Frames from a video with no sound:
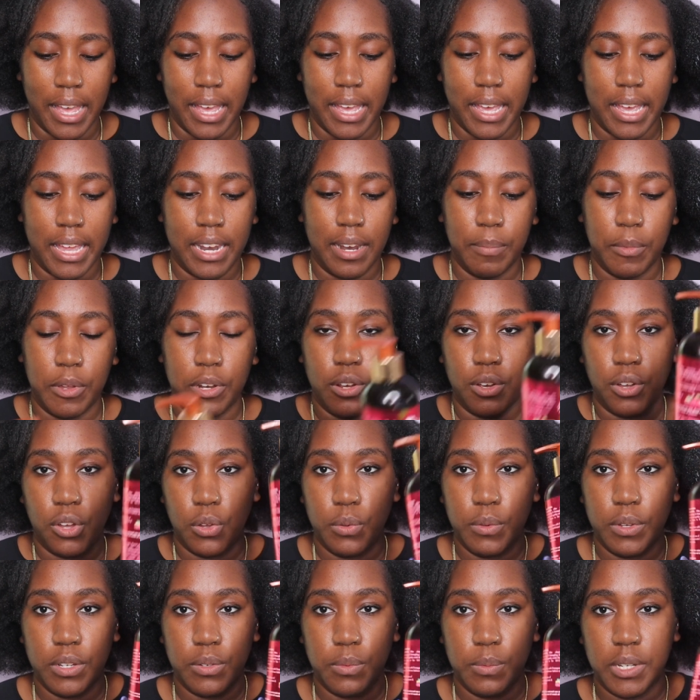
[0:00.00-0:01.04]
And I'm gonna
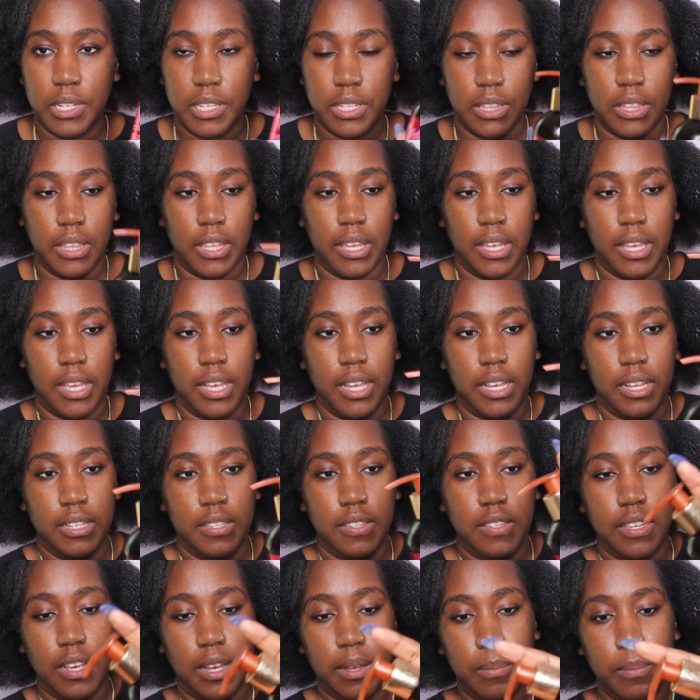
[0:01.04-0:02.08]
go in with
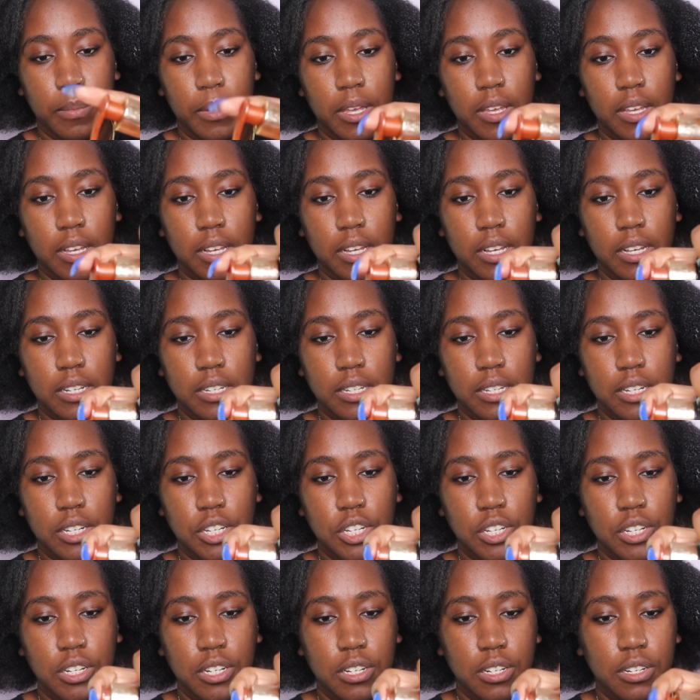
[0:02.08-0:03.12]
some
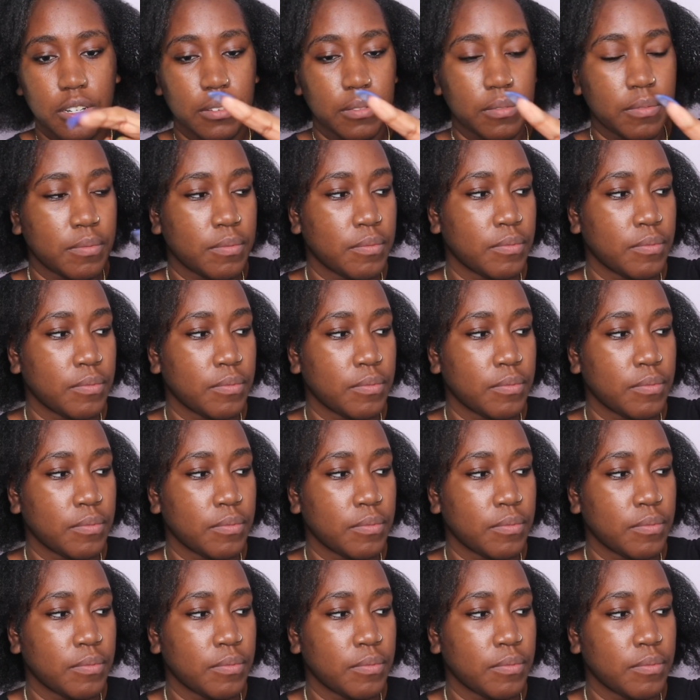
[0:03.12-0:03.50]
conditioner